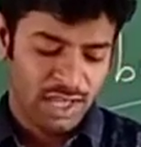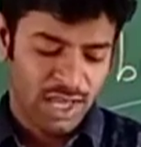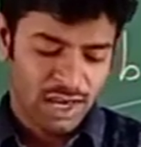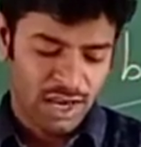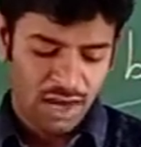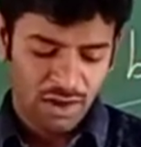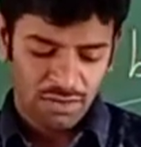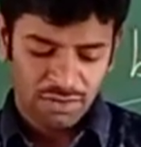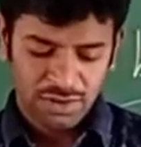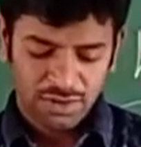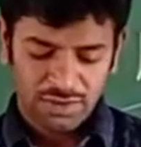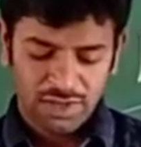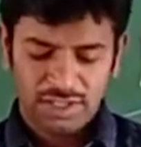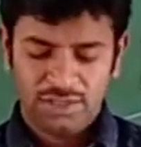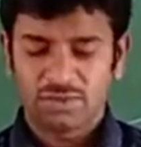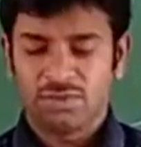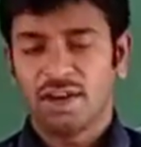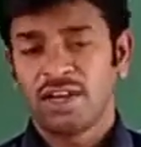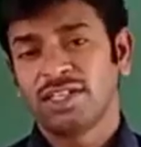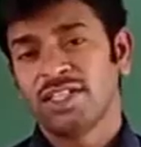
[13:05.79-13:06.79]
Then afterwards,
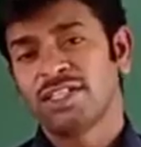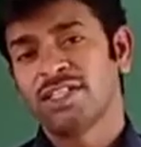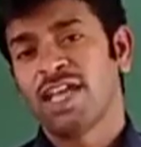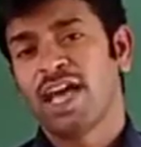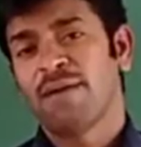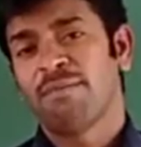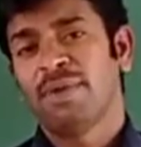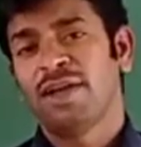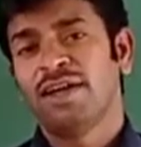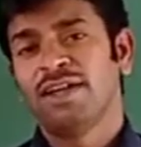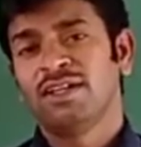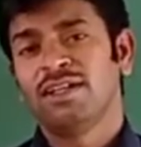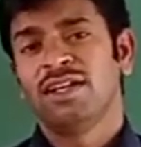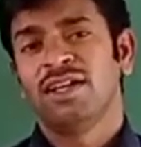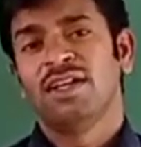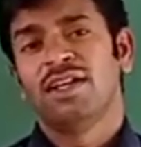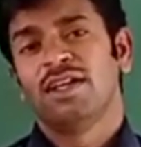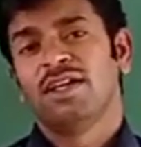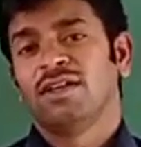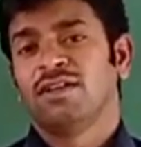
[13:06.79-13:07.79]
what is happened?
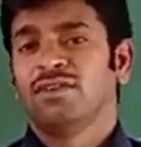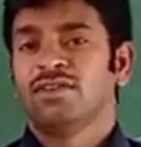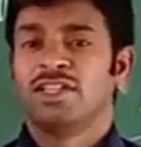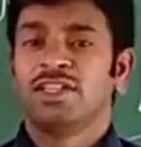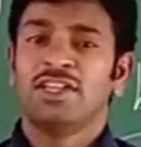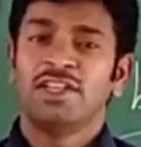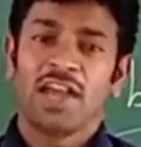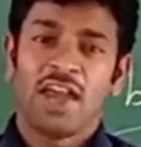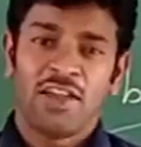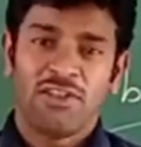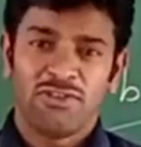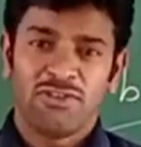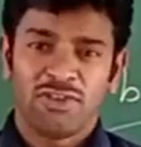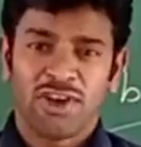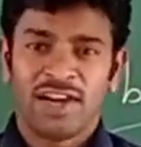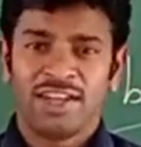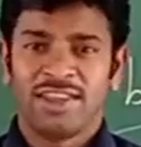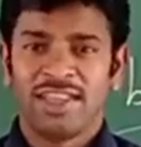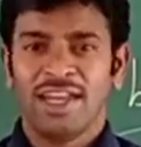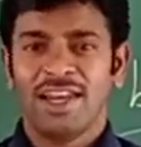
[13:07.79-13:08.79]
He
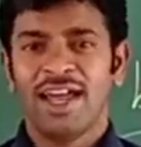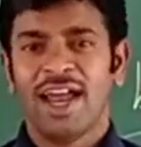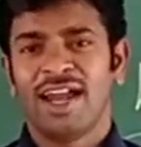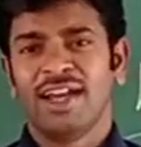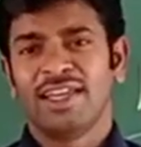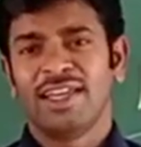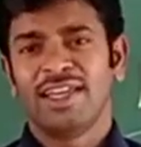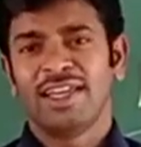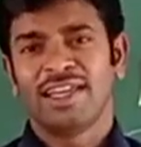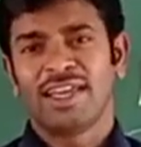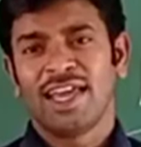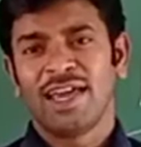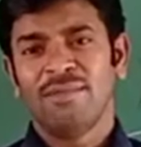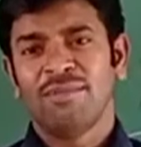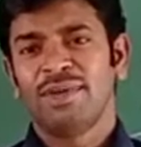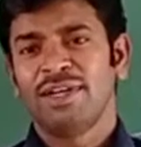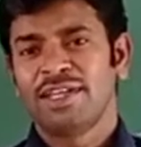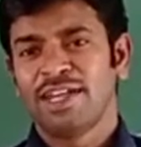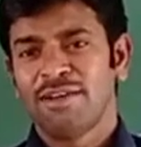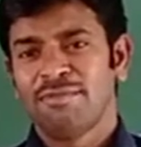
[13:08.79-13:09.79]
enjoyed there and he
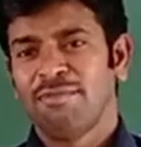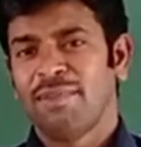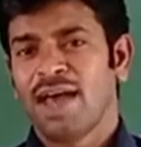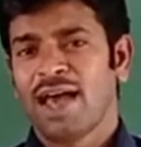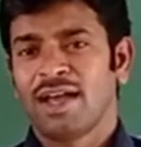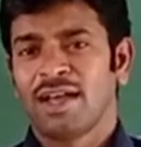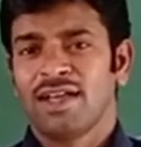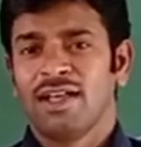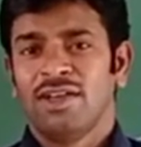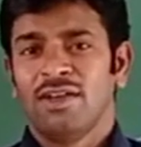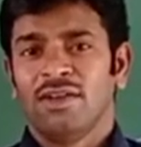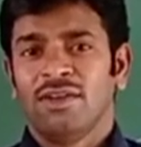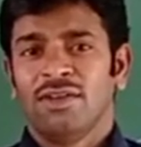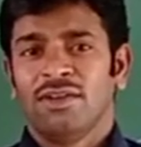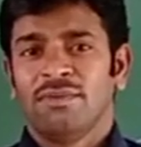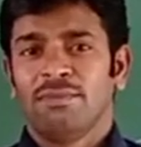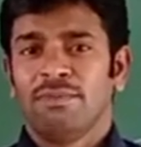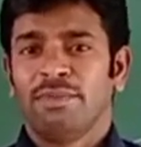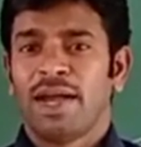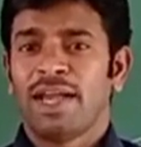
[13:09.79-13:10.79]
came returned
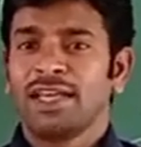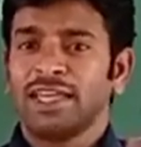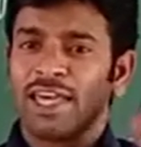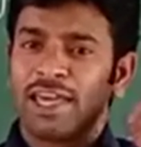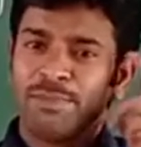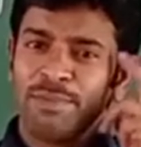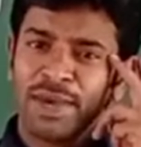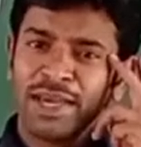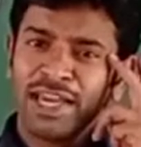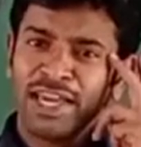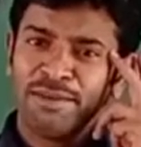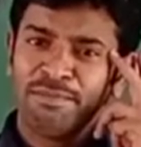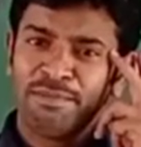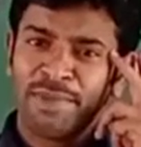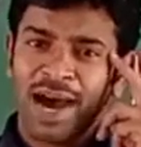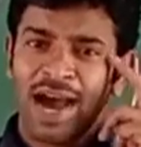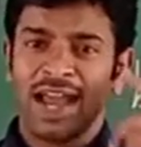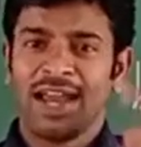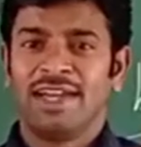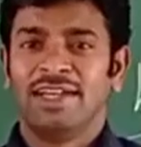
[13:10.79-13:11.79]
back. By keeping in
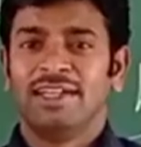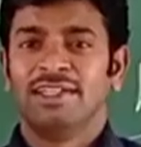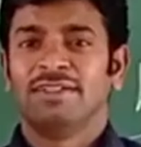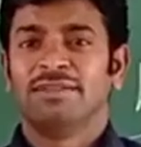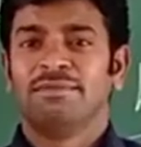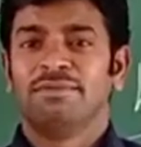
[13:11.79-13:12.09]
mind,